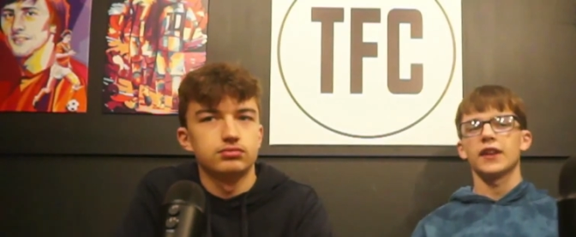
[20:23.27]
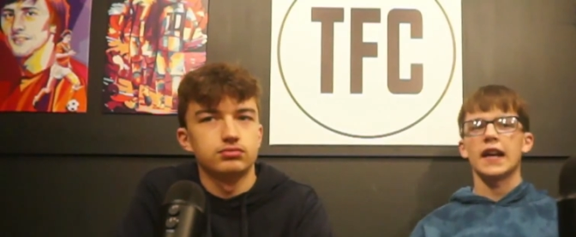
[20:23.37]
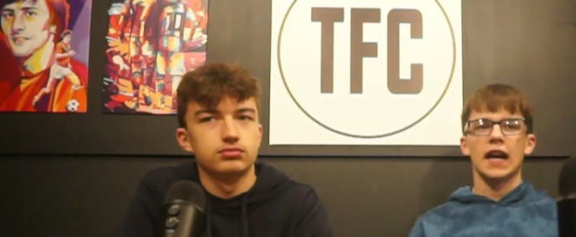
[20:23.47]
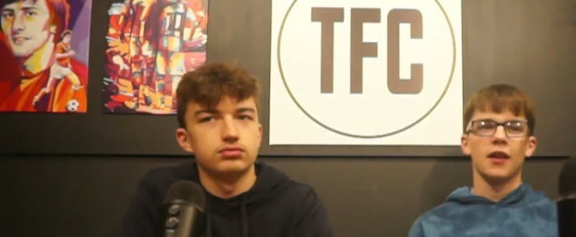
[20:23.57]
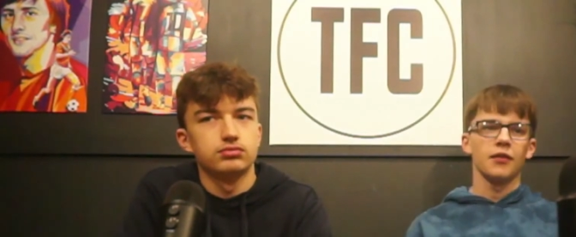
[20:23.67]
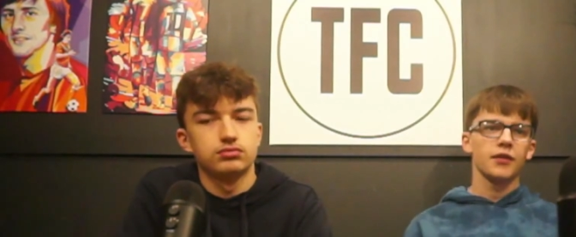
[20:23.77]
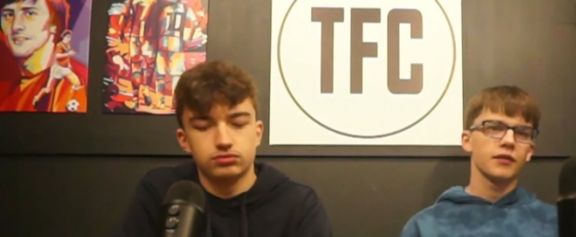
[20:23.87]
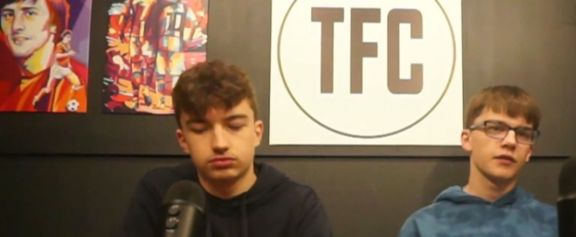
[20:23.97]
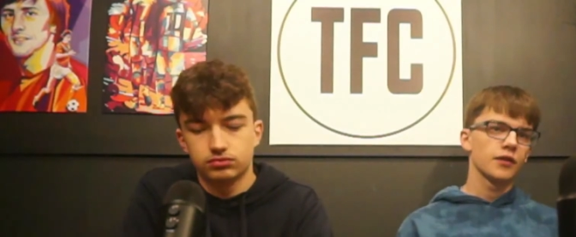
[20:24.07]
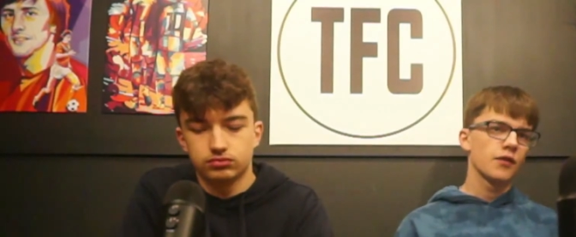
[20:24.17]
Speaker 1: and
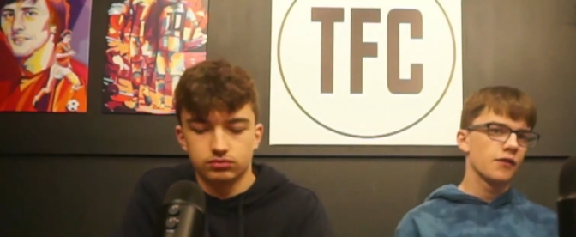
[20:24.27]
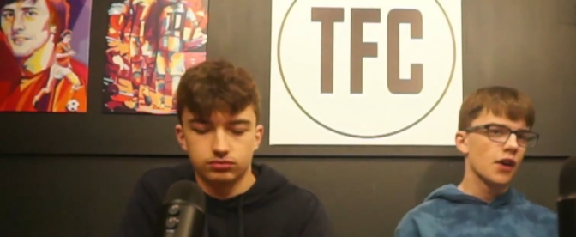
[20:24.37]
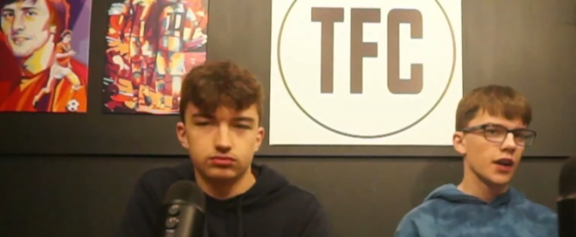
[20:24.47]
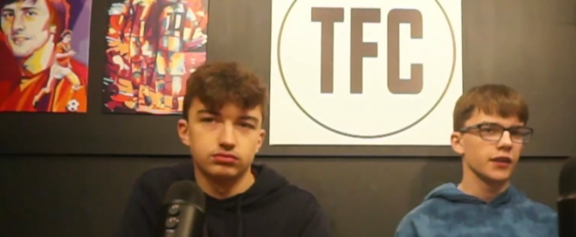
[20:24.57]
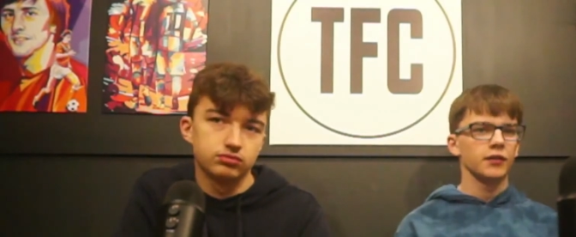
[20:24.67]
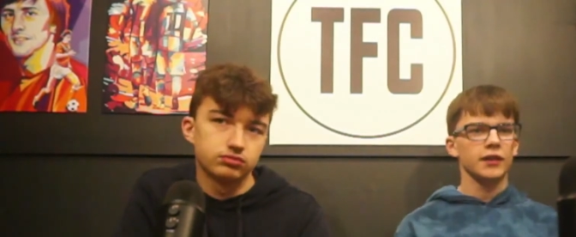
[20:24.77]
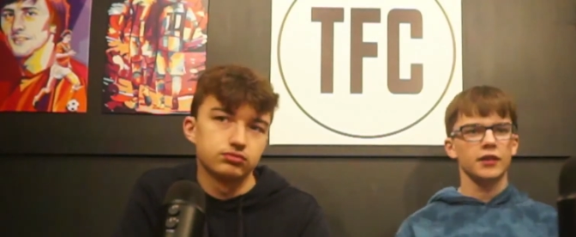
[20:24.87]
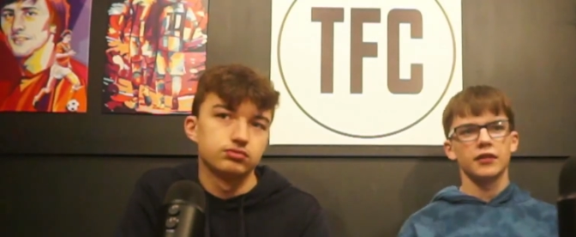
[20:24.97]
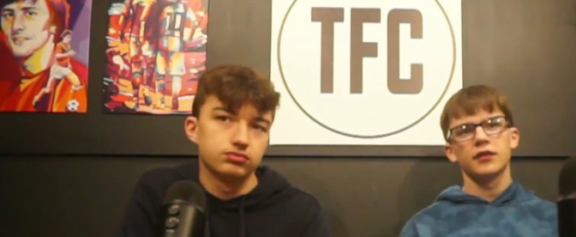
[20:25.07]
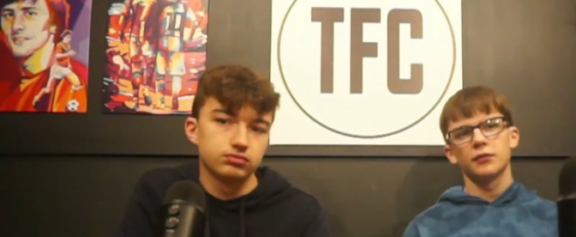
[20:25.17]
like
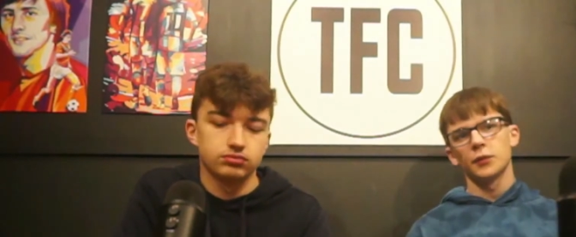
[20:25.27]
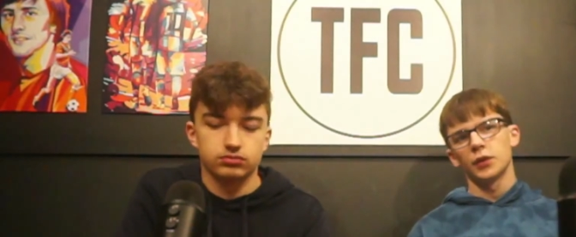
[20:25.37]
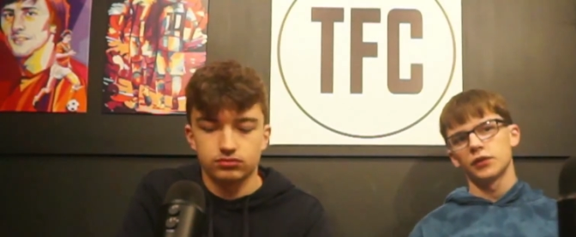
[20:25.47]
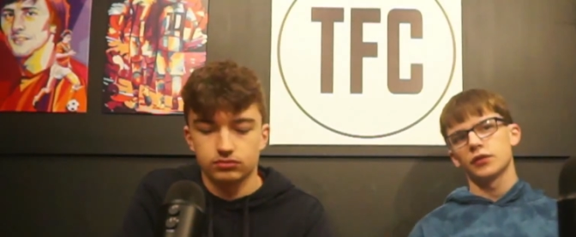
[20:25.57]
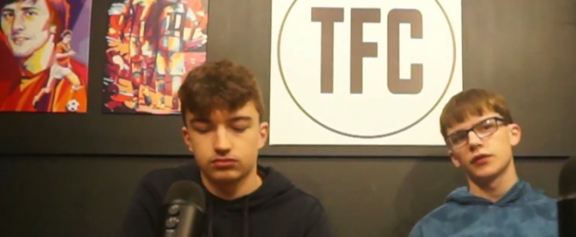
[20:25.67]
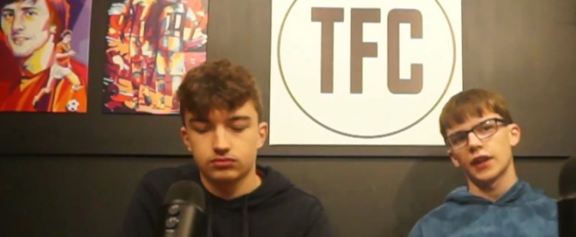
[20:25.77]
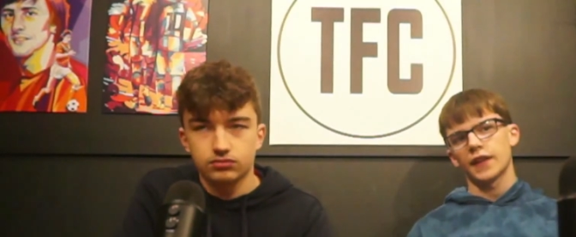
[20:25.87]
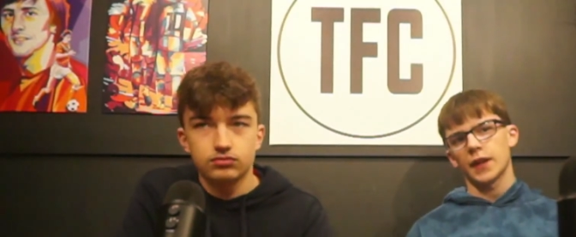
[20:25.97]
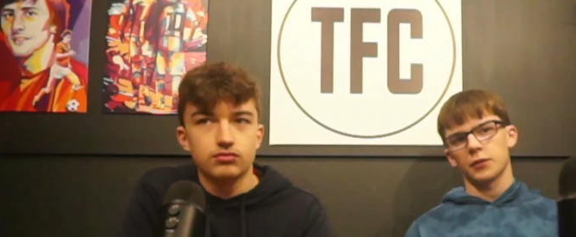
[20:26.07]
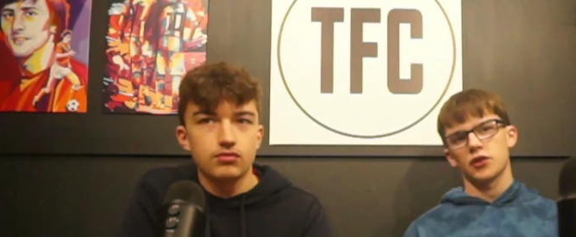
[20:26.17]
would think they
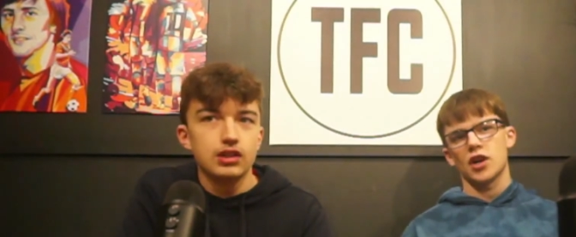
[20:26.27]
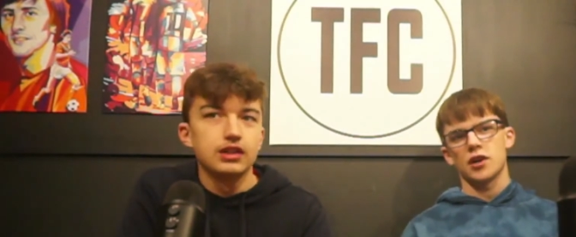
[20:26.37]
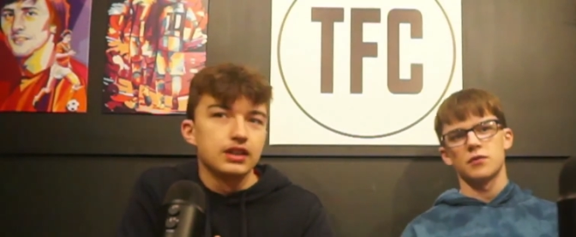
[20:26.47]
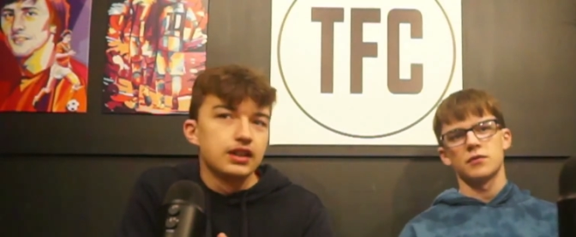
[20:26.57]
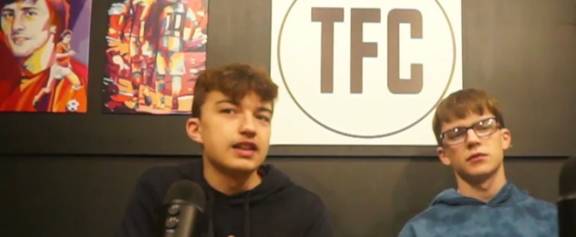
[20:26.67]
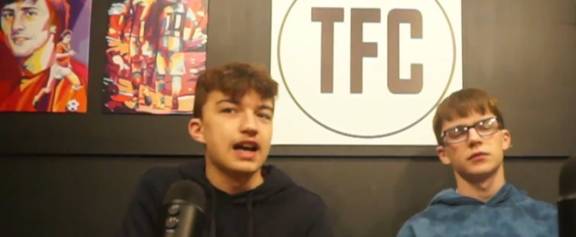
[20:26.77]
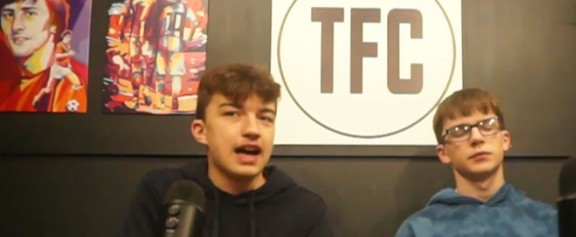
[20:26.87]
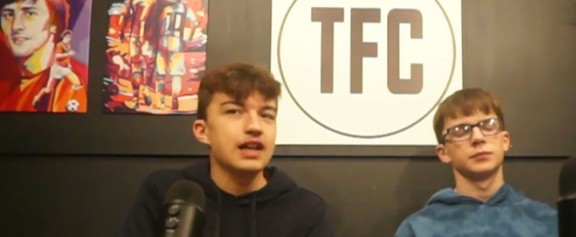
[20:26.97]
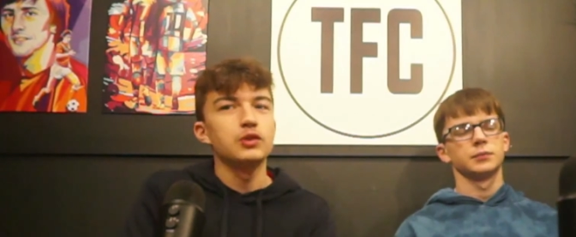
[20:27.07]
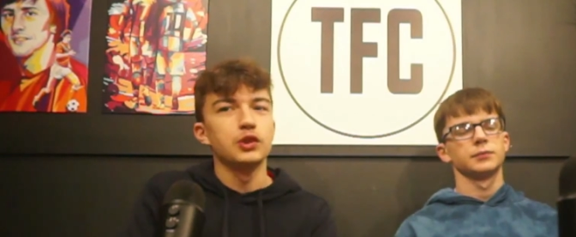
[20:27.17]
would struggle.
Speaker 2: Yeah,
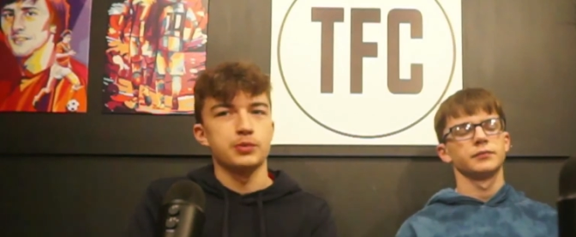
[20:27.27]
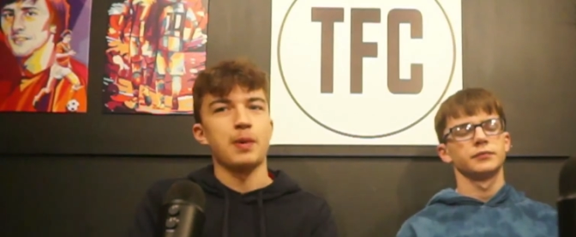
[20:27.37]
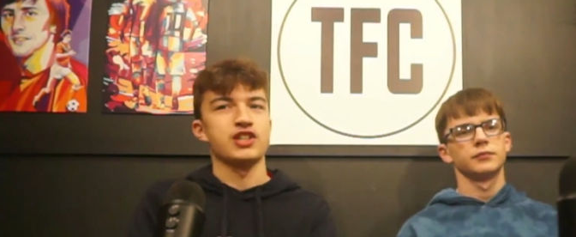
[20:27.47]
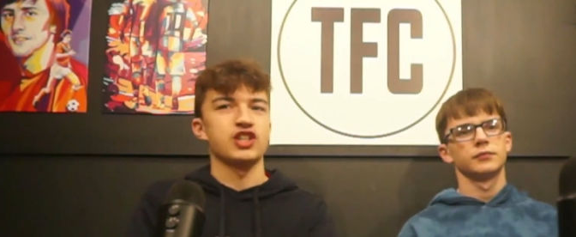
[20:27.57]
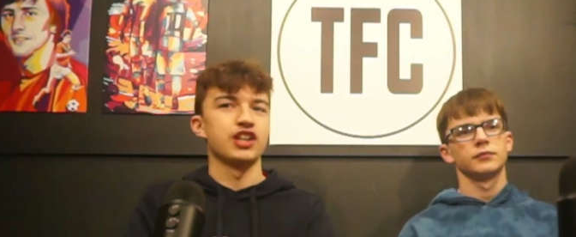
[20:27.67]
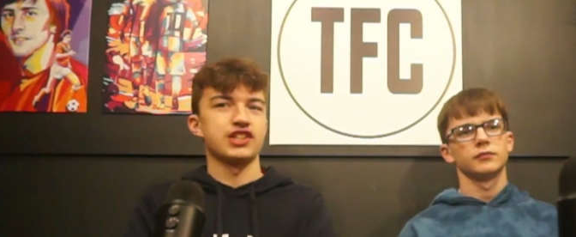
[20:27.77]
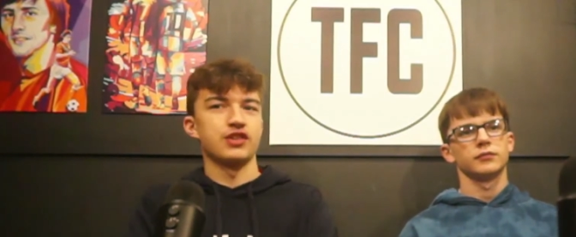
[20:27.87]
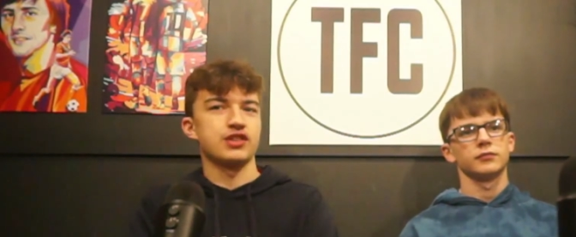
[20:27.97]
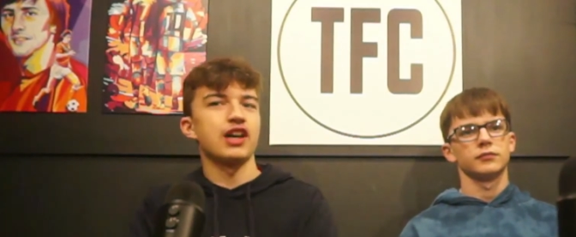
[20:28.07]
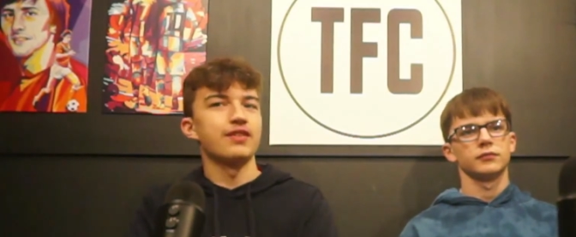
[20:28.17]
Ecuador's best chance here is
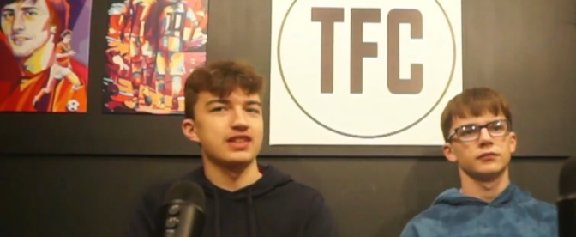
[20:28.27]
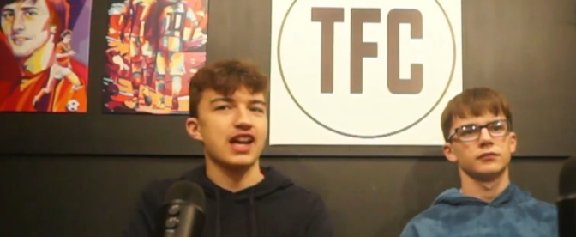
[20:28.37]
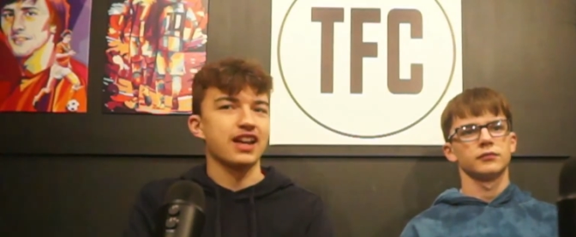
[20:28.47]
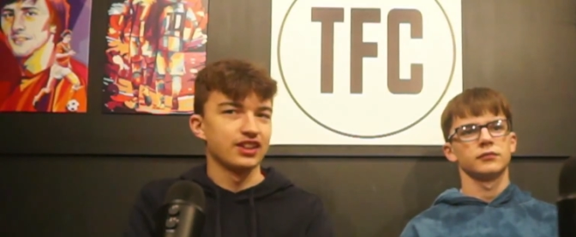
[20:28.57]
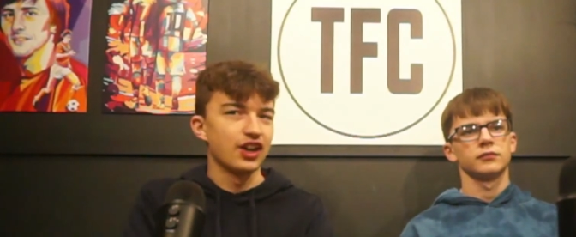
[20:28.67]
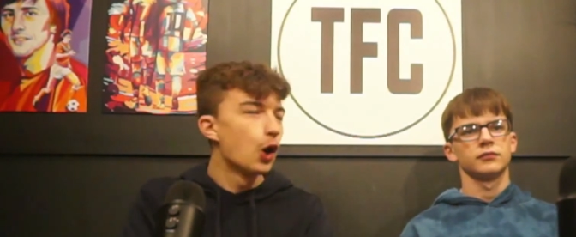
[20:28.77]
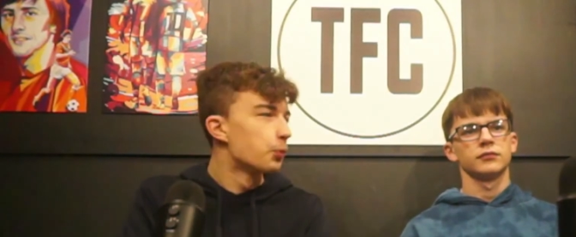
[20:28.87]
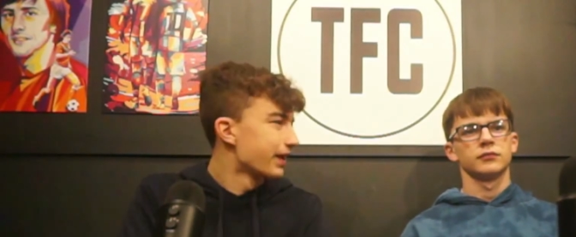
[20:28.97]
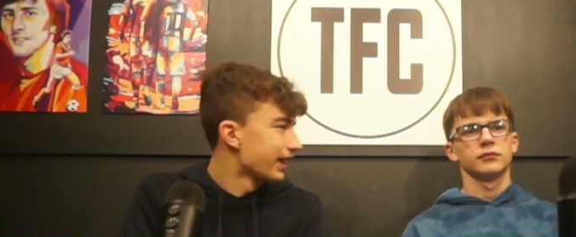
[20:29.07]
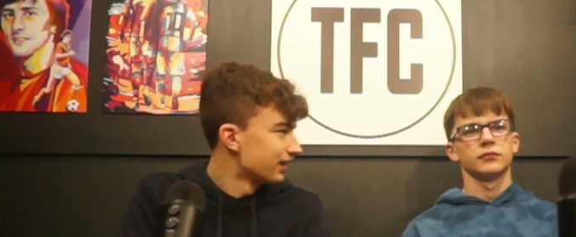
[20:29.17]
coming second and hoping
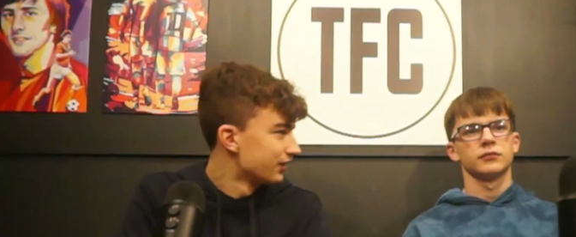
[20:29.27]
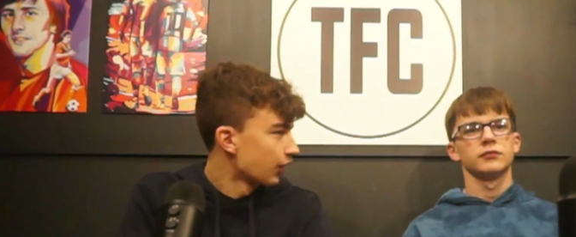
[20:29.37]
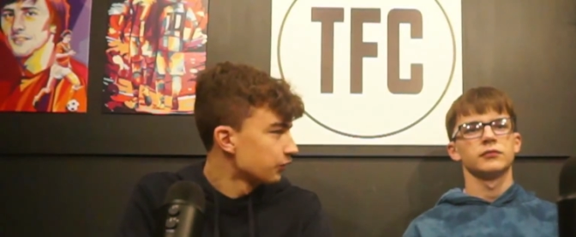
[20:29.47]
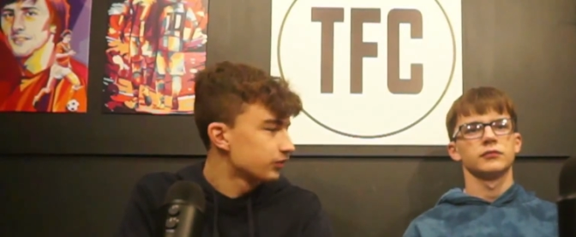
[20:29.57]
England don't